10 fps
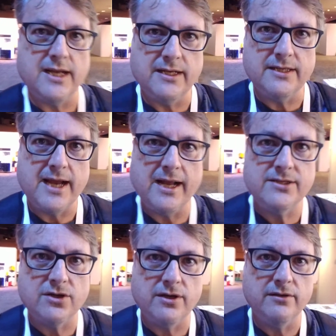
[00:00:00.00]
and
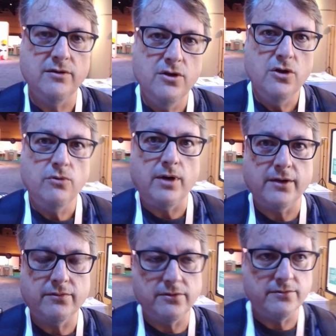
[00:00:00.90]
hands-on
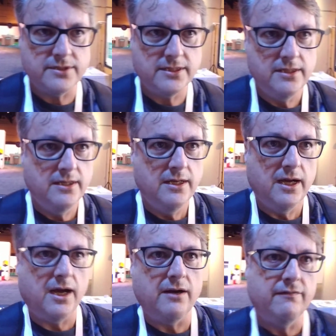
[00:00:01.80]
walkthroughs
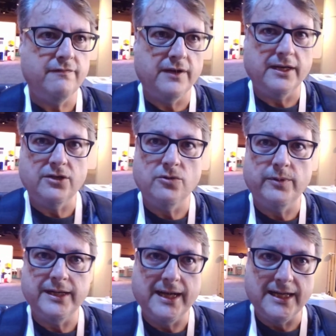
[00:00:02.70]
of uh,
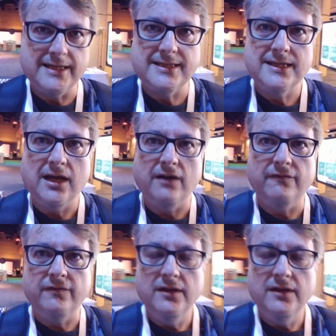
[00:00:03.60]
Kubernetes, of